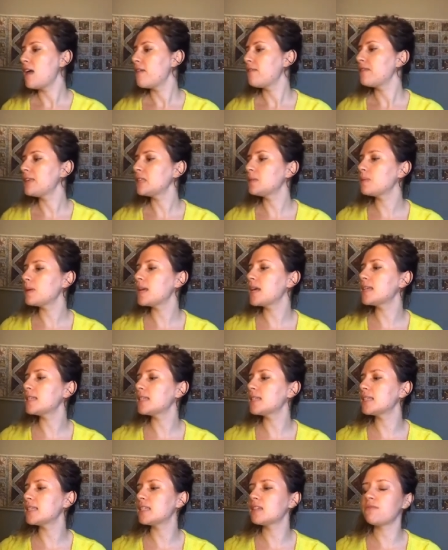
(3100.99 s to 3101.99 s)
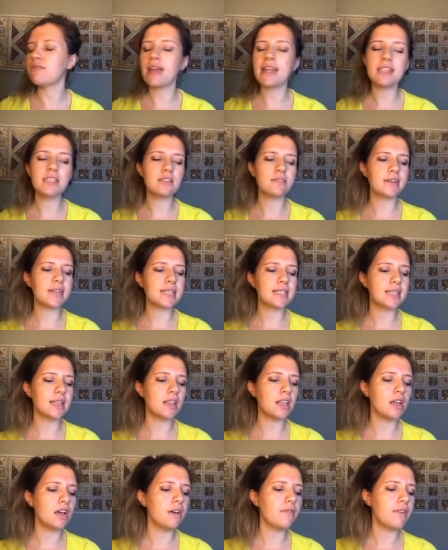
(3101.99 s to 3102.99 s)
This person surrendering to
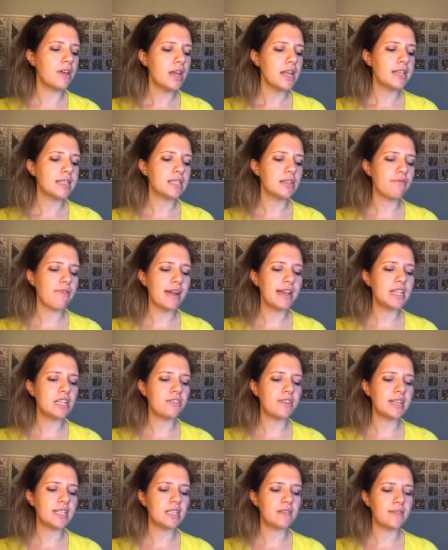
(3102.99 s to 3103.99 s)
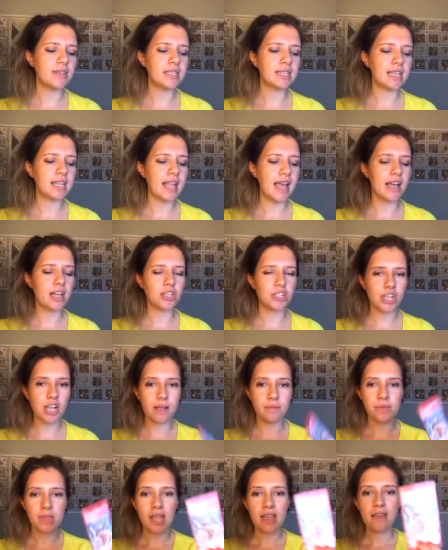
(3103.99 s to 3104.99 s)
love, surrendering to this
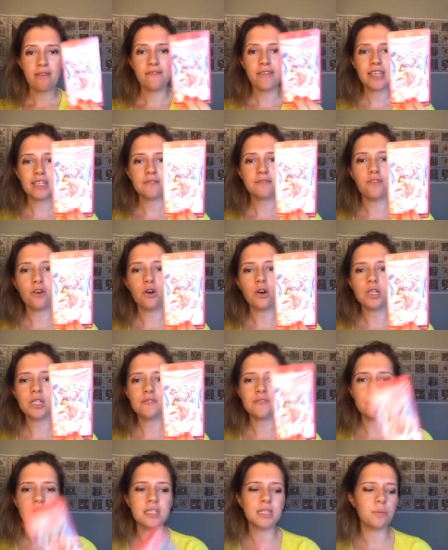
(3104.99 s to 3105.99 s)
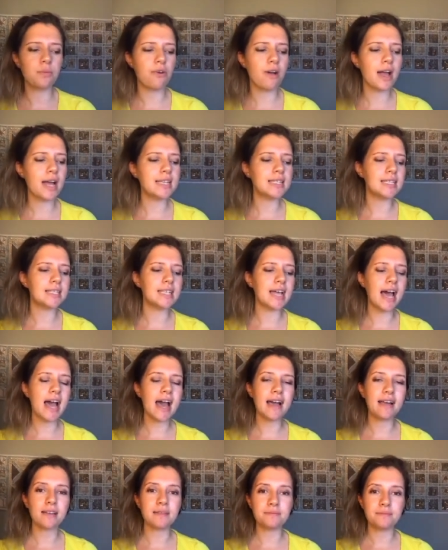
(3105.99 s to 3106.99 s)
connection, this forceful surprise
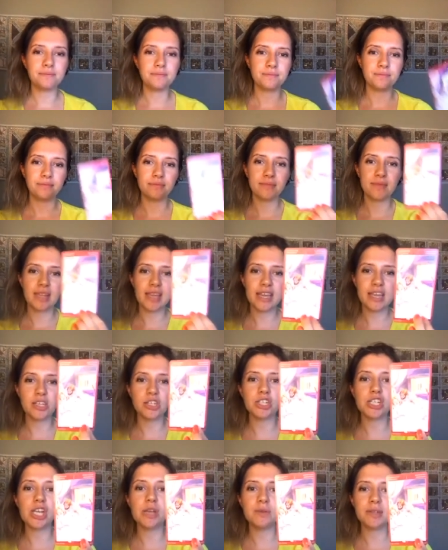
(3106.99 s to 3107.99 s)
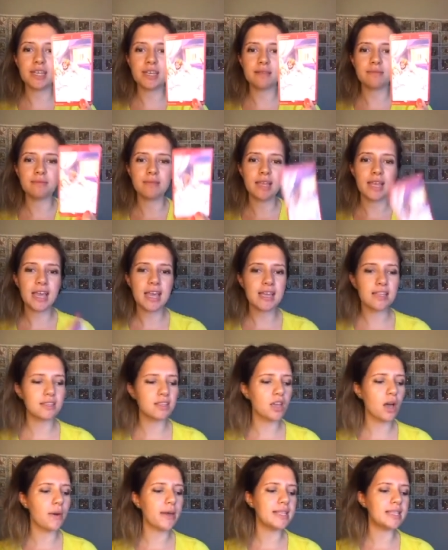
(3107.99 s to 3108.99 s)
attack it's union. It is
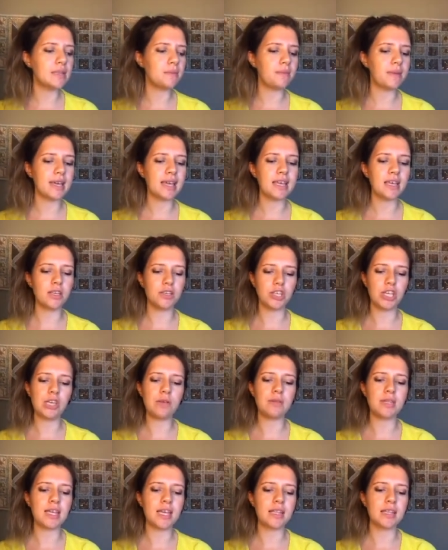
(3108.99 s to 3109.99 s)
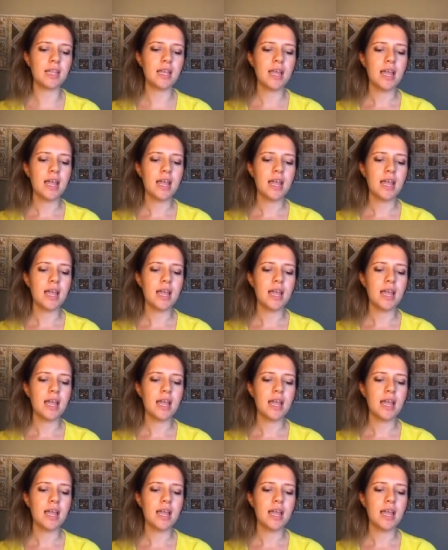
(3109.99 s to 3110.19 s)
going to be union.